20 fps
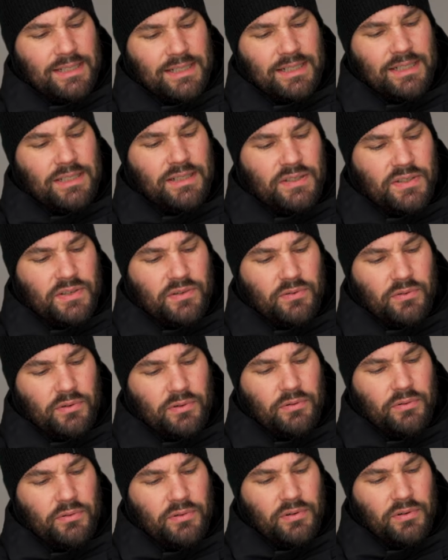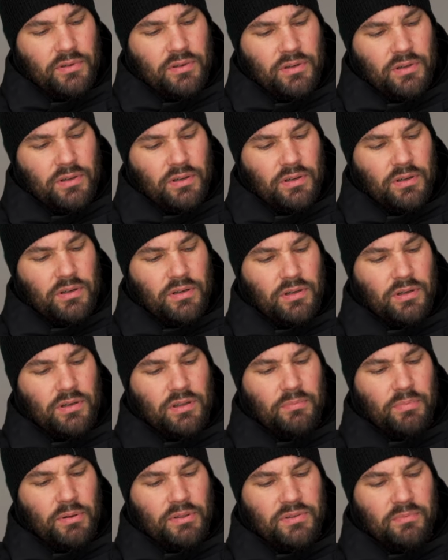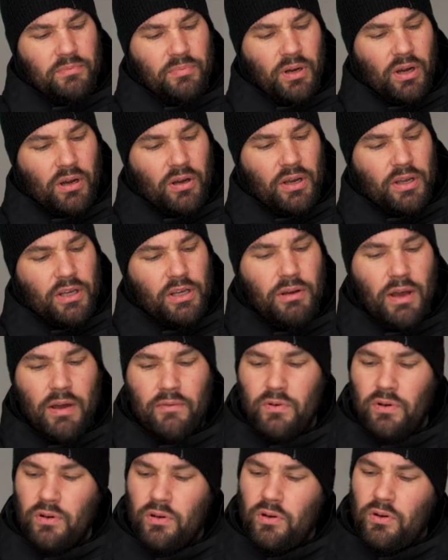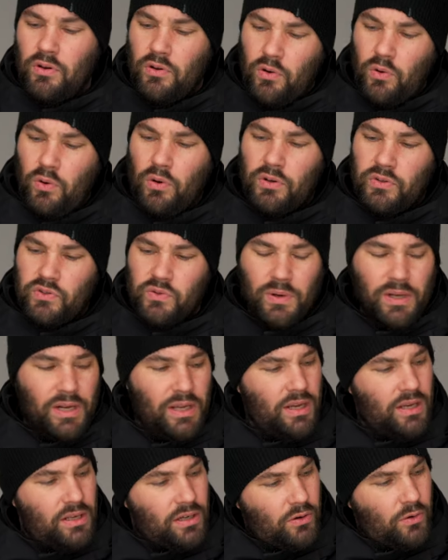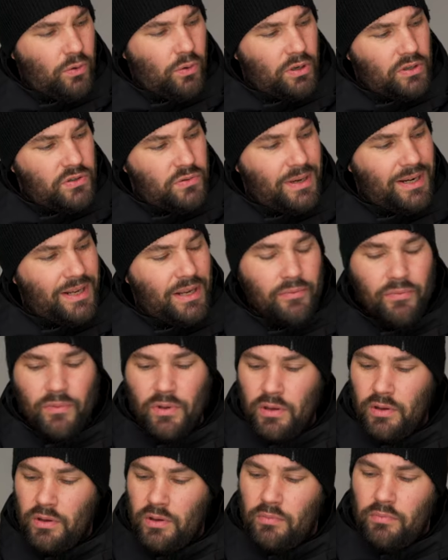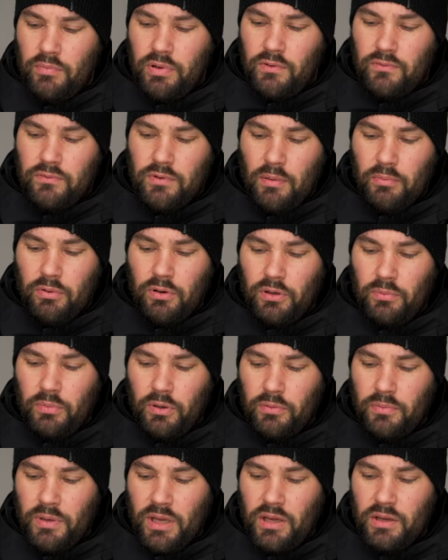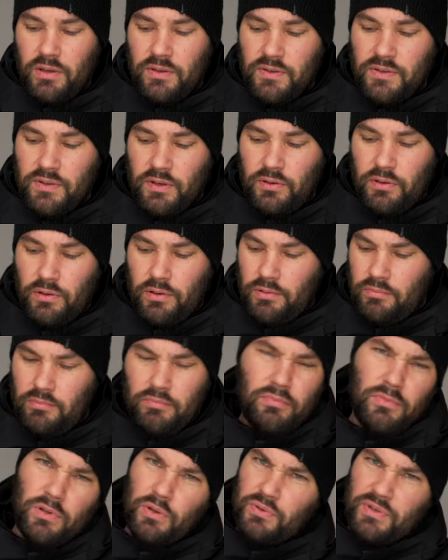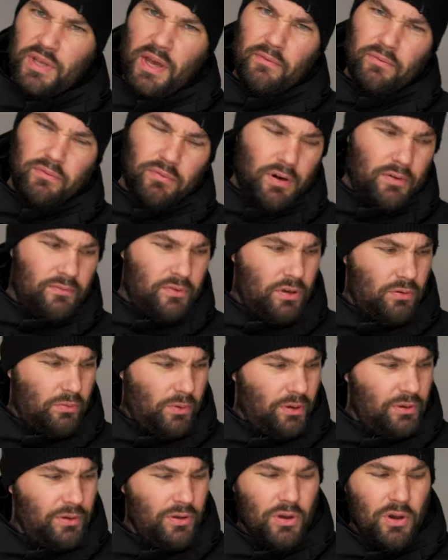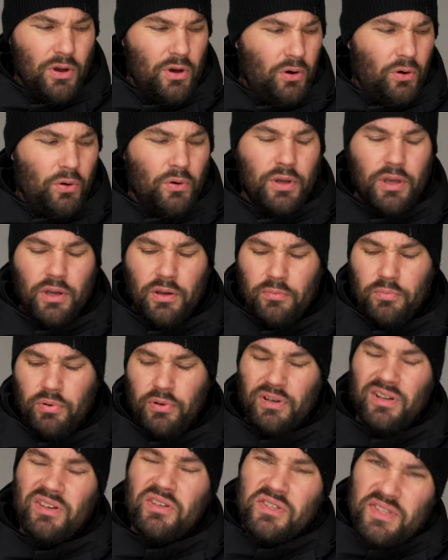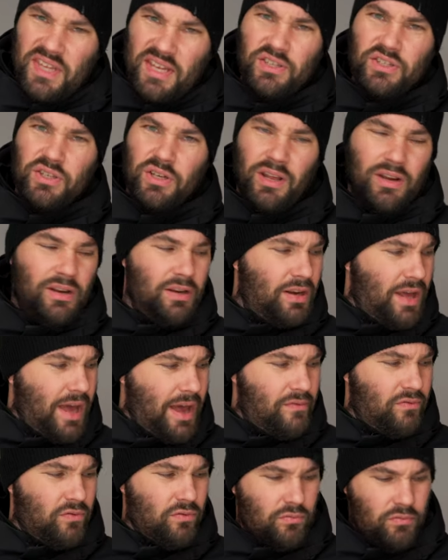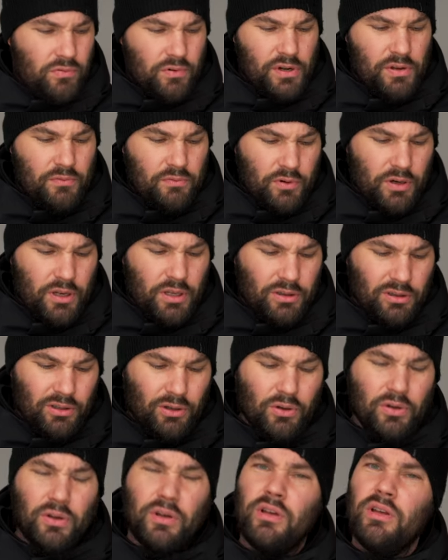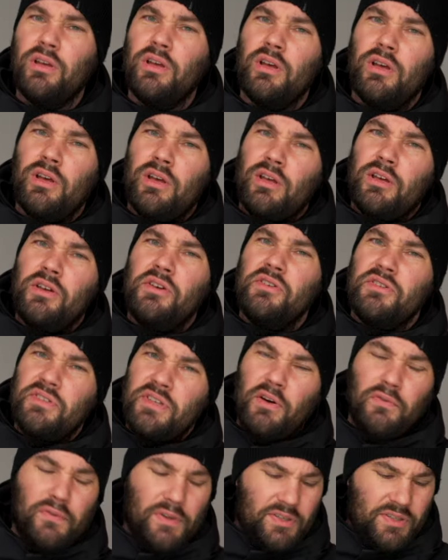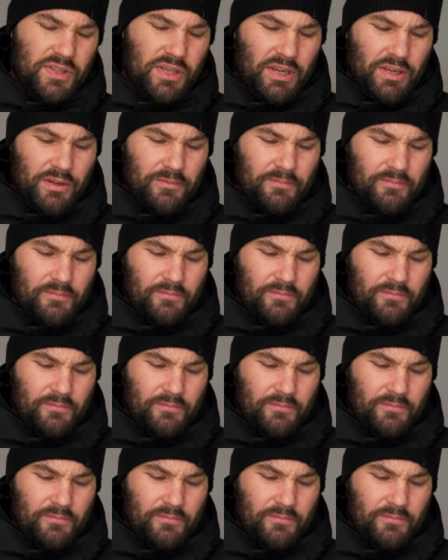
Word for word: unscrew the bottom part and you have a quarter 20 and a quarter 20. Bit of rubber on the bottom here, so you can use that wherever you want, or you can put an extension in it and have a really, really long selfie stick.